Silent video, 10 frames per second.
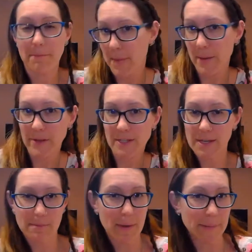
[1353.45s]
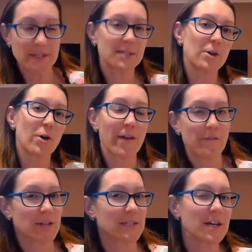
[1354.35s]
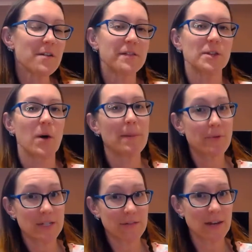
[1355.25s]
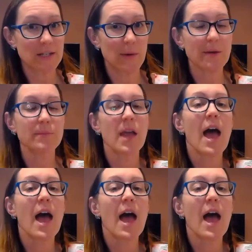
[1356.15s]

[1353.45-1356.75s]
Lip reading: bubbas and mamas and all that fun stuff. So I'm breastfeeding as well.